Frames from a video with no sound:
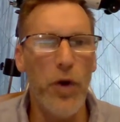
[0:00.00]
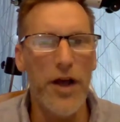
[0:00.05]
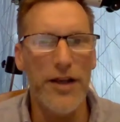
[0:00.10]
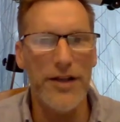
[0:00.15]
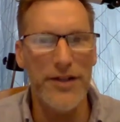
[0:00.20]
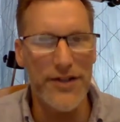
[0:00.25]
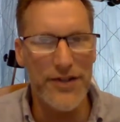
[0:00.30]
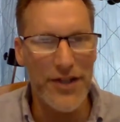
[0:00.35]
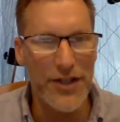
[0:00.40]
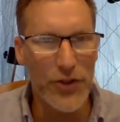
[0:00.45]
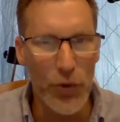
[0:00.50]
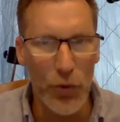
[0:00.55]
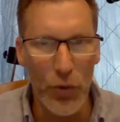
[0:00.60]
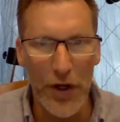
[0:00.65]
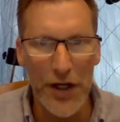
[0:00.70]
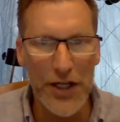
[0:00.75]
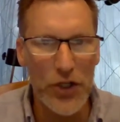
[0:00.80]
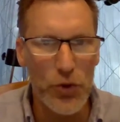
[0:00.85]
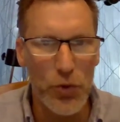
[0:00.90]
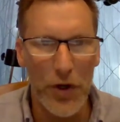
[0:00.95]
was the
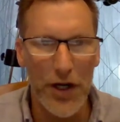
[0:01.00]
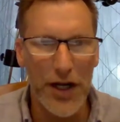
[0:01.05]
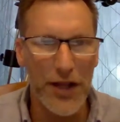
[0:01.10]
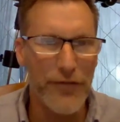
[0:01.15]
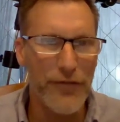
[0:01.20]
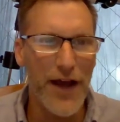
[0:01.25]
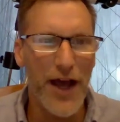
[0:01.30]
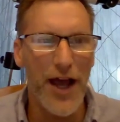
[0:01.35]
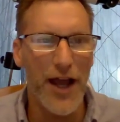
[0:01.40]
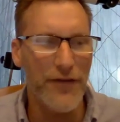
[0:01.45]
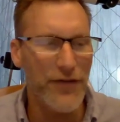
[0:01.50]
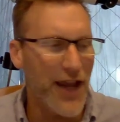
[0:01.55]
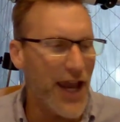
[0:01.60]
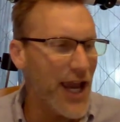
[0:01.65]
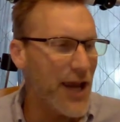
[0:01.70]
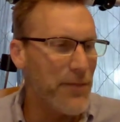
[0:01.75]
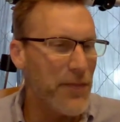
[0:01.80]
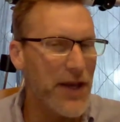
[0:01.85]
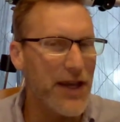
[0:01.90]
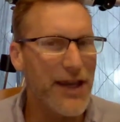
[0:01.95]
2025
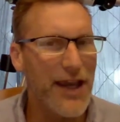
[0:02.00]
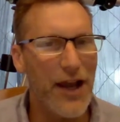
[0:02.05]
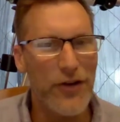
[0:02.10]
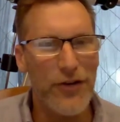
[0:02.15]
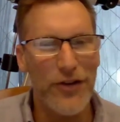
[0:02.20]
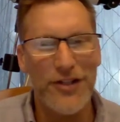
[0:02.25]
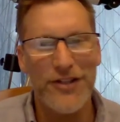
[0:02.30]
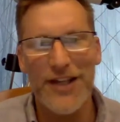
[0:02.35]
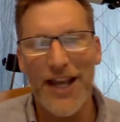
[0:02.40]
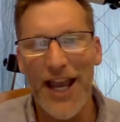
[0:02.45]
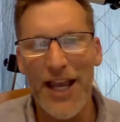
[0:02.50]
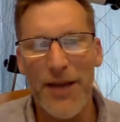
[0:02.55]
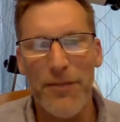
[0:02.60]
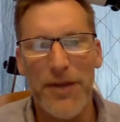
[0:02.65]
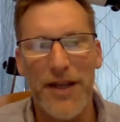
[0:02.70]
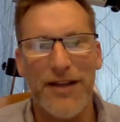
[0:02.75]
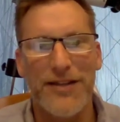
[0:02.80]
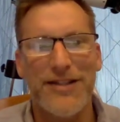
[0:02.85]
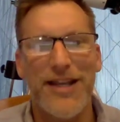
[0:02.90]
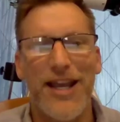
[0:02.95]
AP Calculus
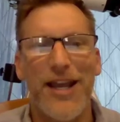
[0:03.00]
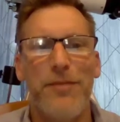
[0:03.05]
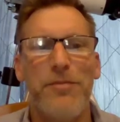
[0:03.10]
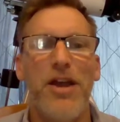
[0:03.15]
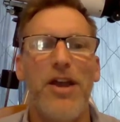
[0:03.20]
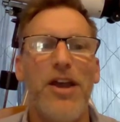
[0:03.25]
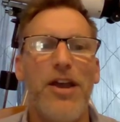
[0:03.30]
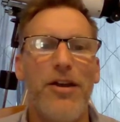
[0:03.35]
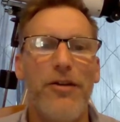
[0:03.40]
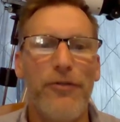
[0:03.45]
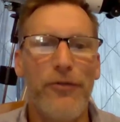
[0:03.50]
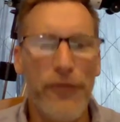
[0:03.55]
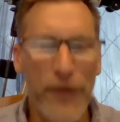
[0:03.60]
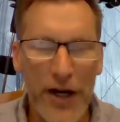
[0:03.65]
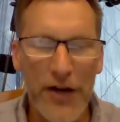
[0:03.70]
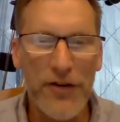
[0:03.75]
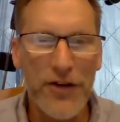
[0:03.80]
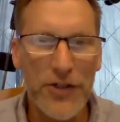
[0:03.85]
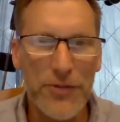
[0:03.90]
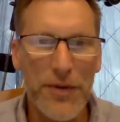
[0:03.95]
AB exam
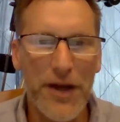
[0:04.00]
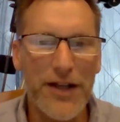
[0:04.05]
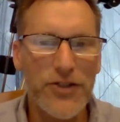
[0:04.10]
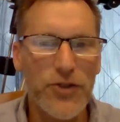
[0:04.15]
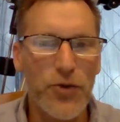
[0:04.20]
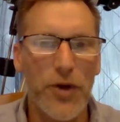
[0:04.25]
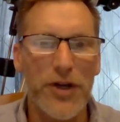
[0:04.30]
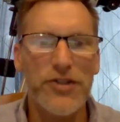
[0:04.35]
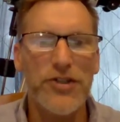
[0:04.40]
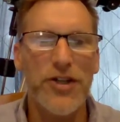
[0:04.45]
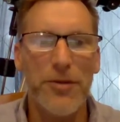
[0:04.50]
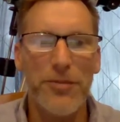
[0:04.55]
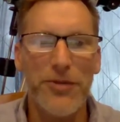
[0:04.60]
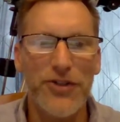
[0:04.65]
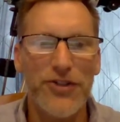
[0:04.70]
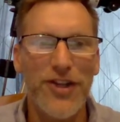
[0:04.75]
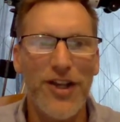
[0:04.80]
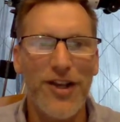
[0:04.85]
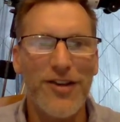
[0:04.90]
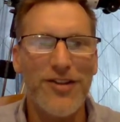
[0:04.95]
free response question
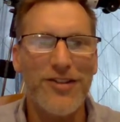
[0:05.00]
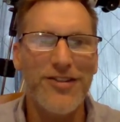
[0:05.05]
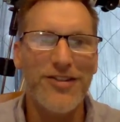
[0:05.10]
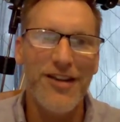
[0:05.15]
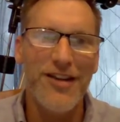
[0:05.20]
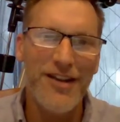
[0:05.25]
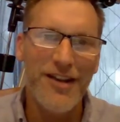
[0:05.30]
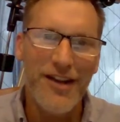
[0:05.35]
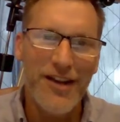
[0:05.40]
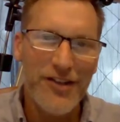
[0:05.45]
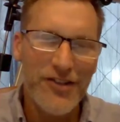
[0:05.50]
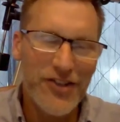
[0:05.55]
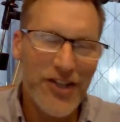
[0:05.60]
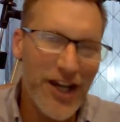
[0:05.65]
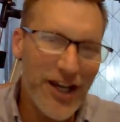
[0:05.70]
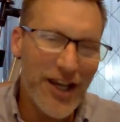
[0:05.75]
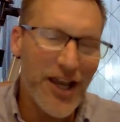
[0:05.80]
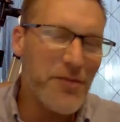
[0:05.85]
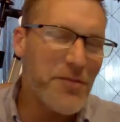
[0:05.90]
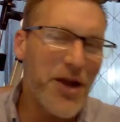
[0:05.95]
number 6.
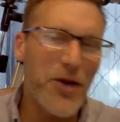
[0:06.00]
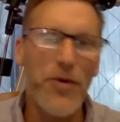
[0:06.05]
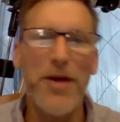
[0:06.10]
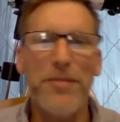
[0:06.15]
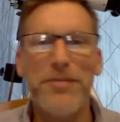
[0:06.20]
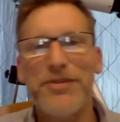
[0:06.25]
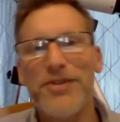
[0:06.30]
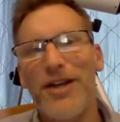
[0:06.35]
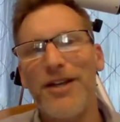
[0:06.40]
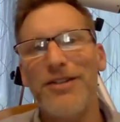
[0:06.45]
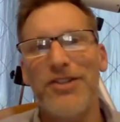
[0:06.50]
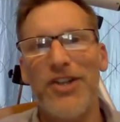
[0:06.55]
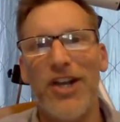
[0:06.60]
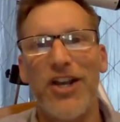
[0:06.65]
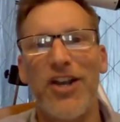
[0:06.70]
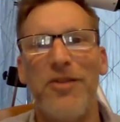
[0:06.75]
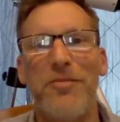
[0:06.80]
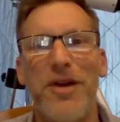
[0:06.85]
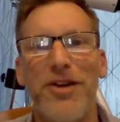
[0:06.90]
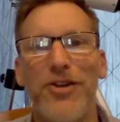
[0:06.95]
Check out my website,
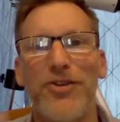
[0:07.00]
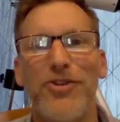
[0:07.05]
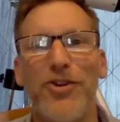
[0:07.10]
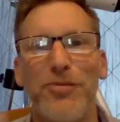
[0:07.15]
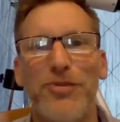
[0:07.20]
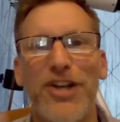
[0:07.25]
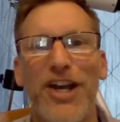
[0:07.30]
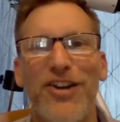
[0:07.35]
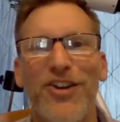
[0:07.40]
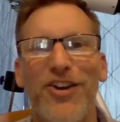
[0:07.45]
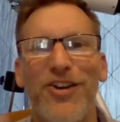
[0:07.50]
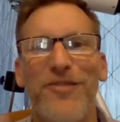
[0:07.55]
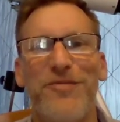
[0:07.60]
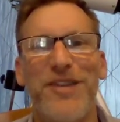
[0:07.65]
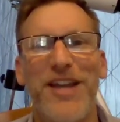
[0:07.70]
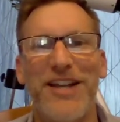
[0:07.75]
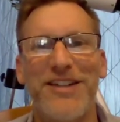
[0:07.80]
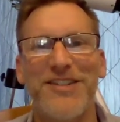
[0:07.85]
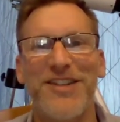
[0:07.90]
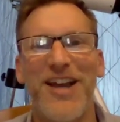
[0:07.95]
check out my YouTube channel.
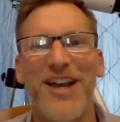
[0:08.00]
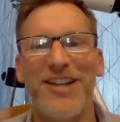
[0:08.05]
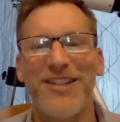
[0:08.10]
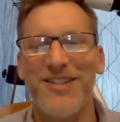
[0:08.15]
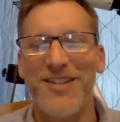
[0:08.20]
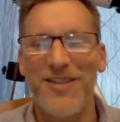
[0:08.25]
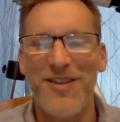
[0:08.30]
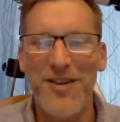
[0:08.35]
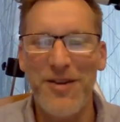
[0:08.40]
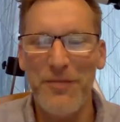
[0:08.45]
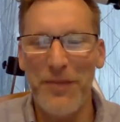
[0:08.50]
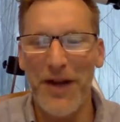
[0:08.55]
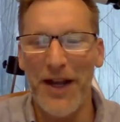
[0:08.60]
Thanks, guys.